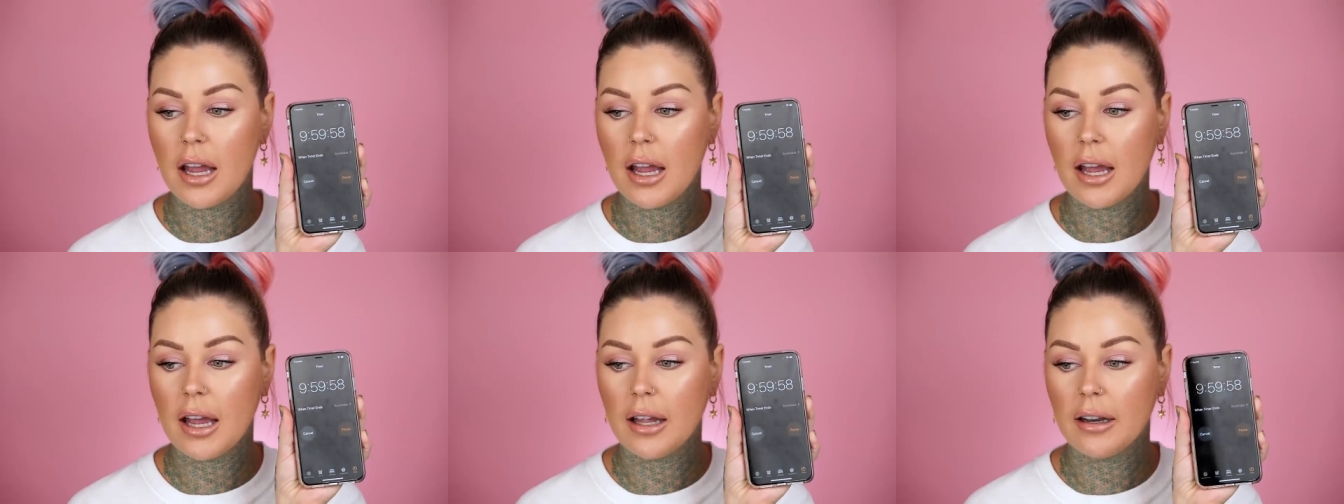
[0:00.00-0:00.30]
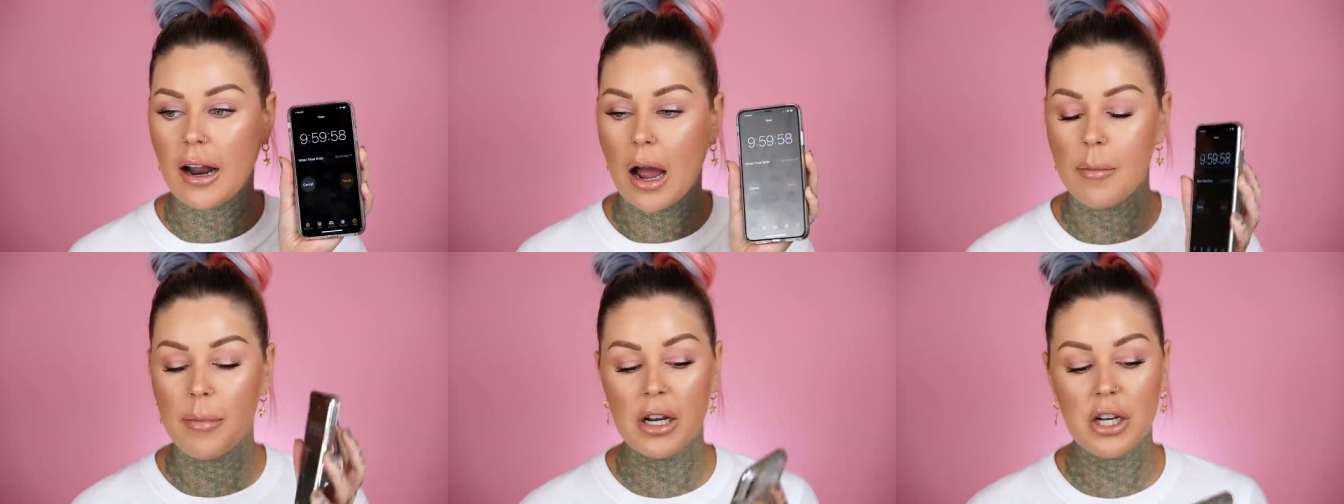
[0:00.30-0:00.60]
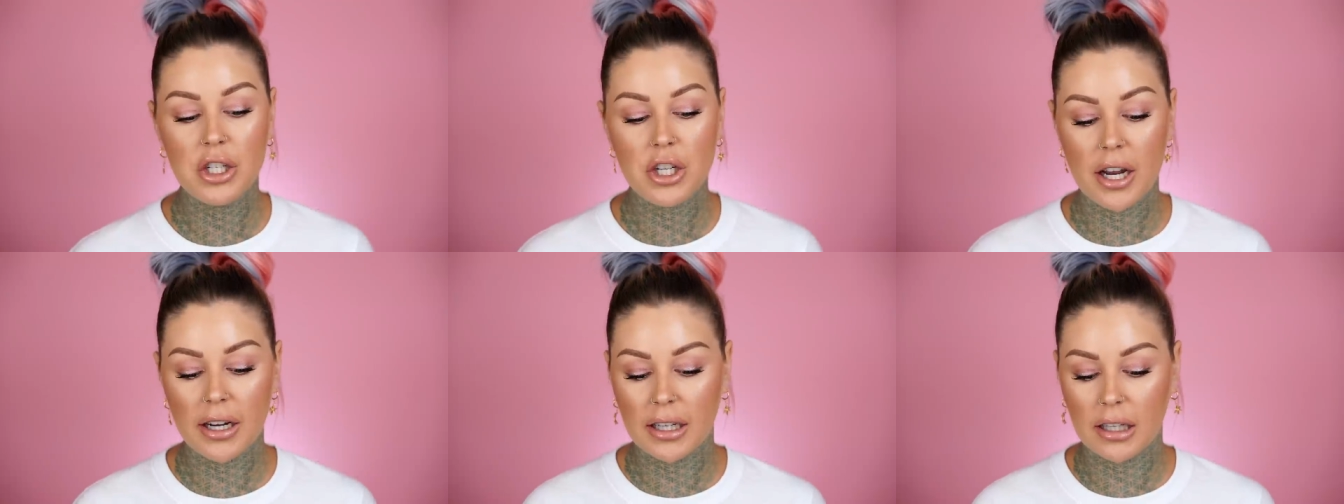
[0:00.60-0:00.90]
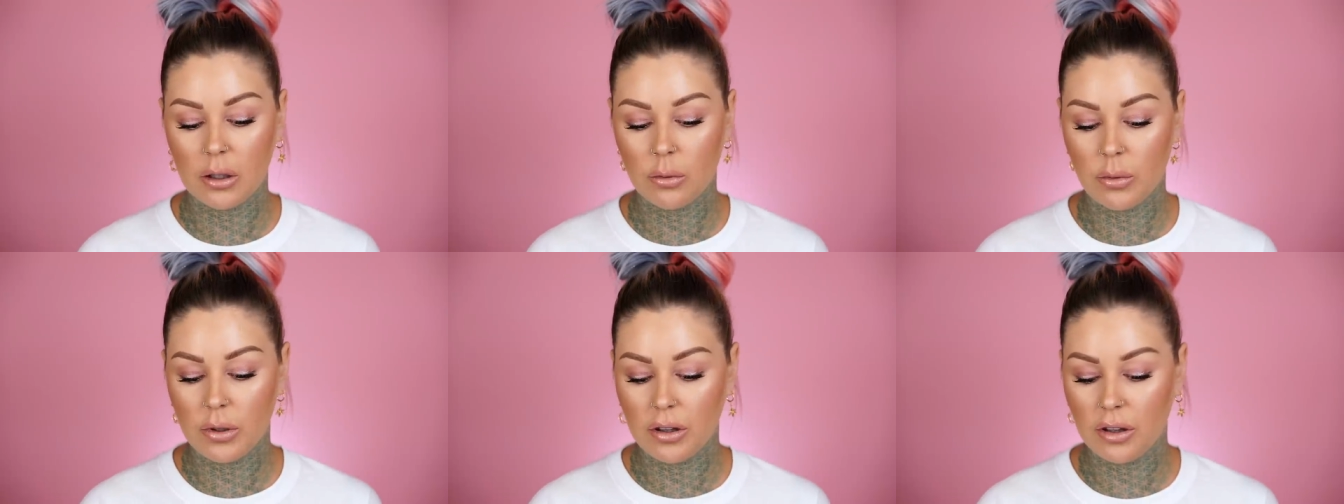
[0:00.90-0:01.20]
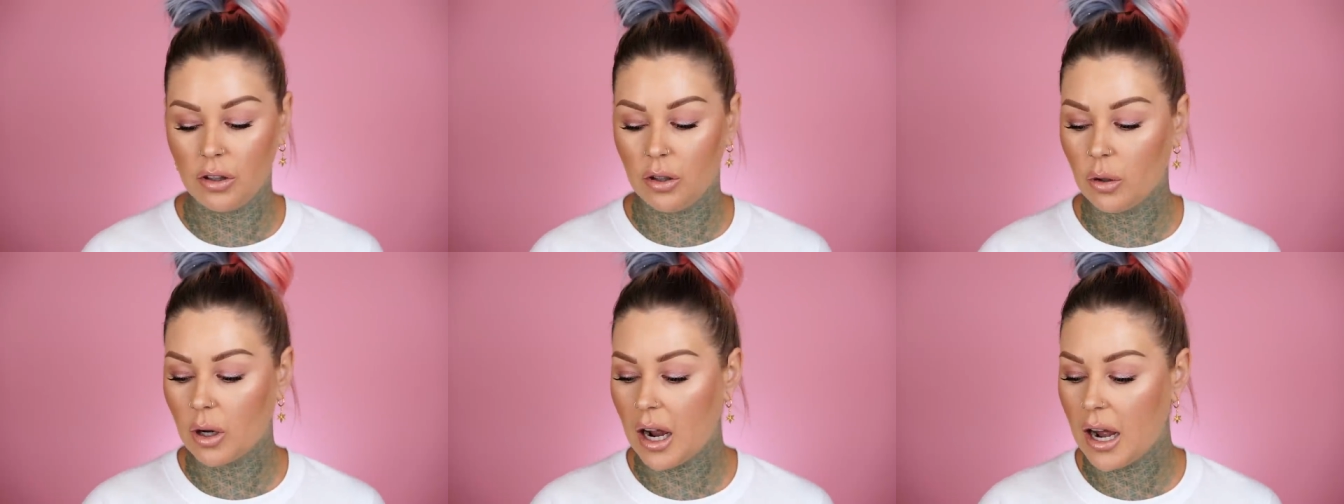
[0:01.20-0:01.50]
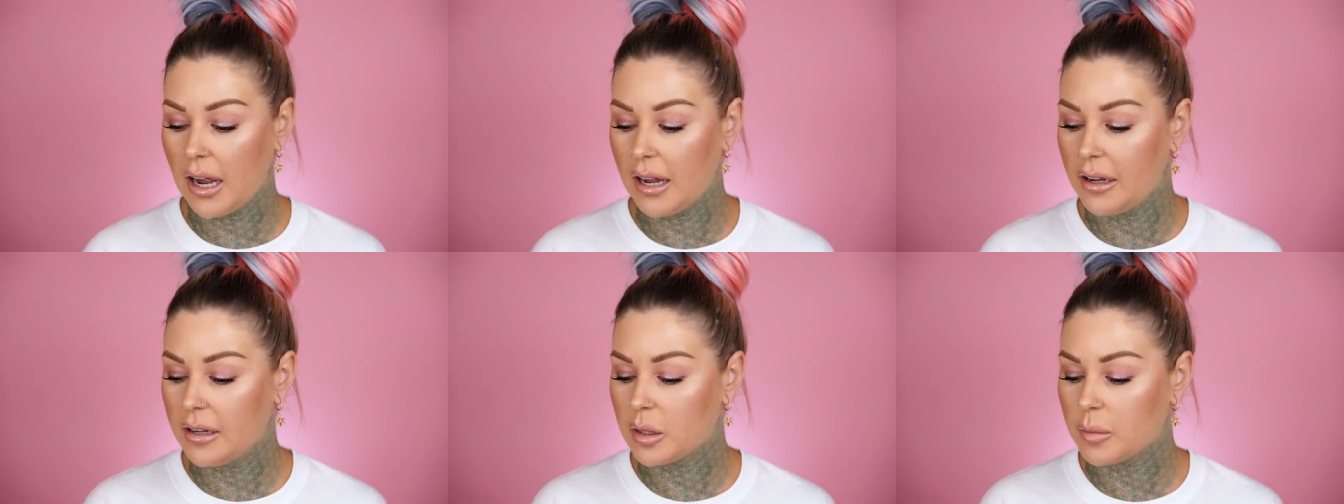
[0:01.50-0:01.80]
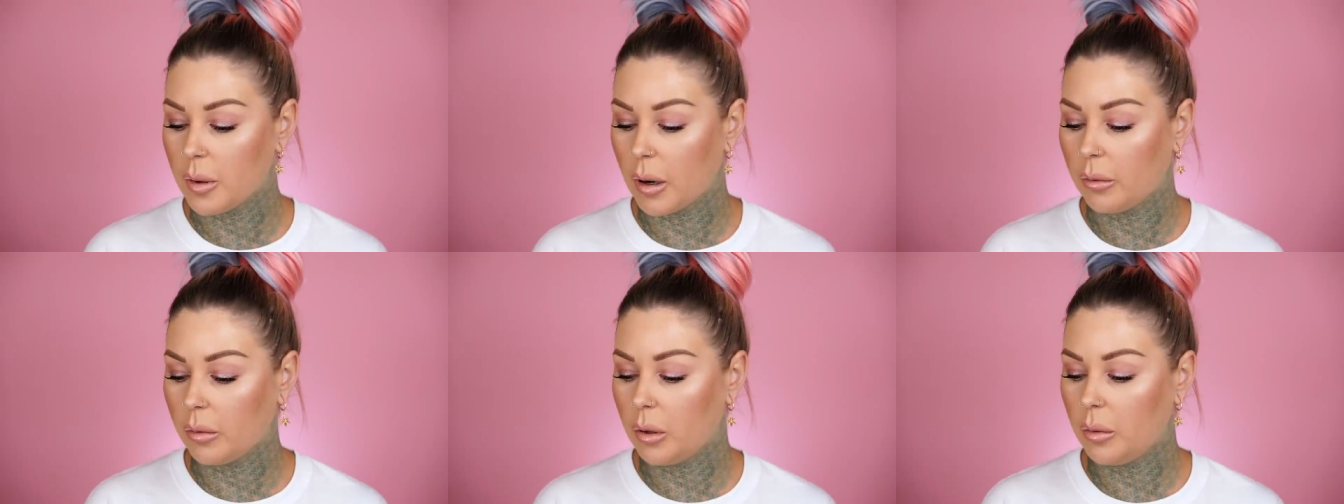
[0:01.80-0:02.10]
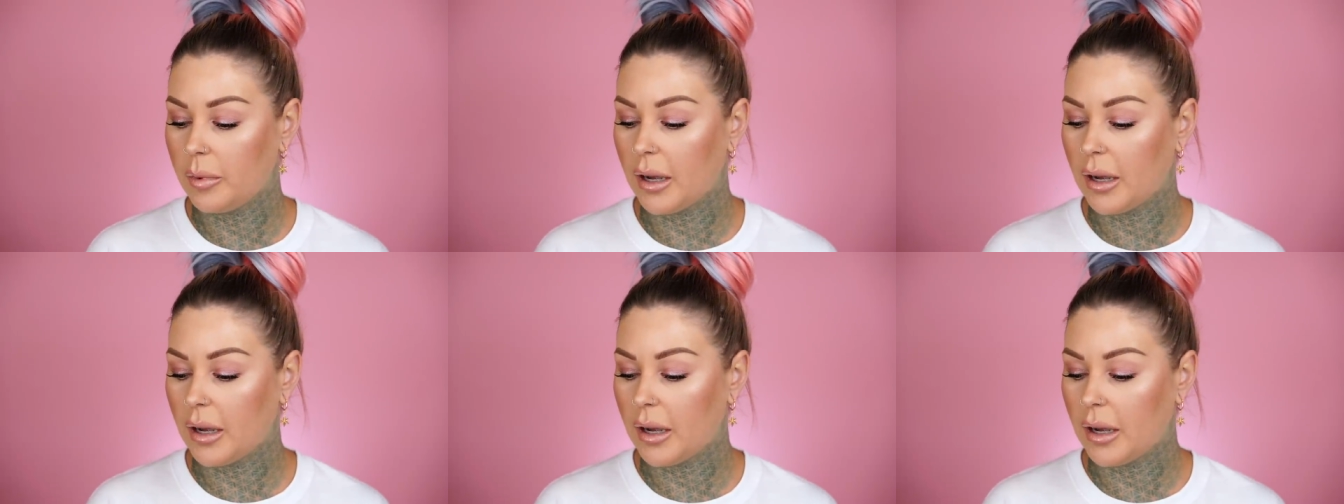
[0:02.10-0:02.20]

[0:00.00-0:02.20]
and I'm gonna check in with you guys probably